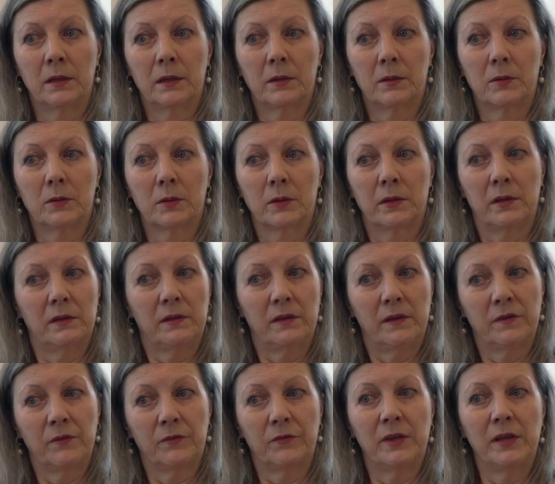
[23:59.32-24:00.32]
or in
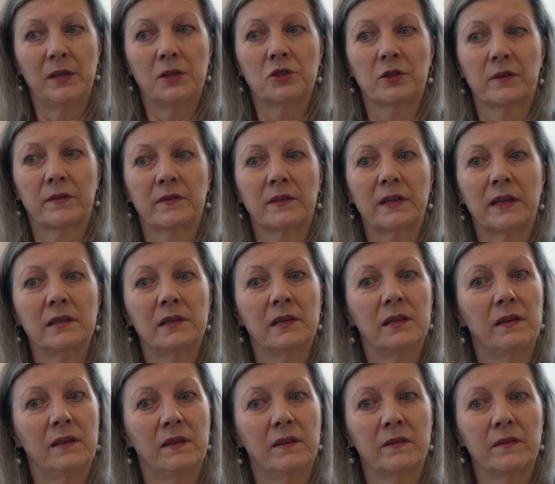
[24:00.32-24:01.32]
these features, then
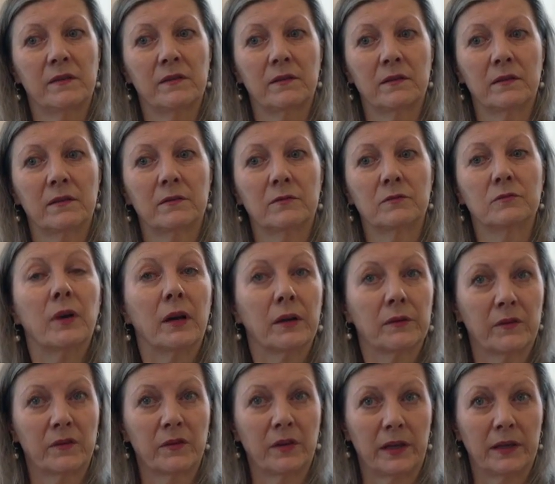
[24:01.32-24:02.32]
he is
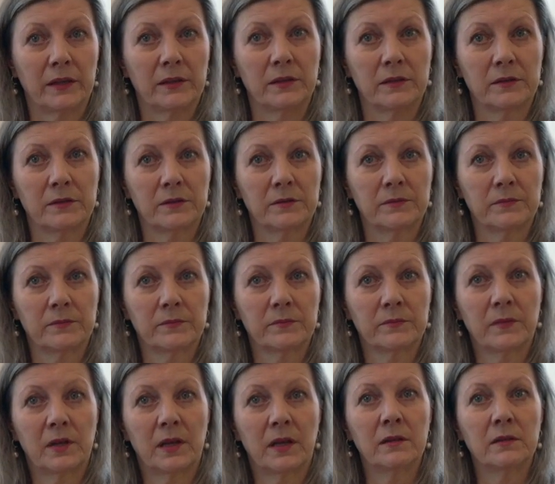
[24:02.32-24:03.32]
one-sided
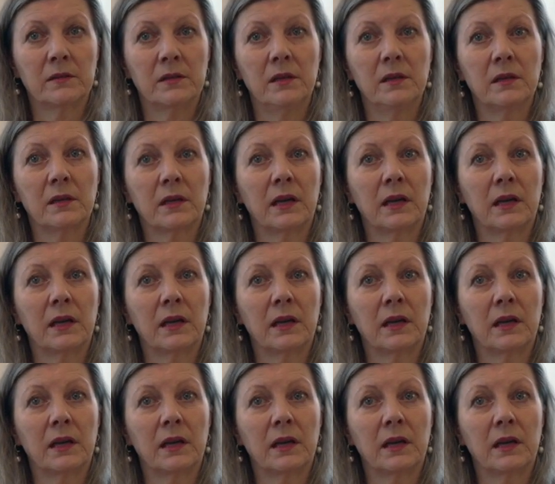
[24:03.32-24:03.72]
and he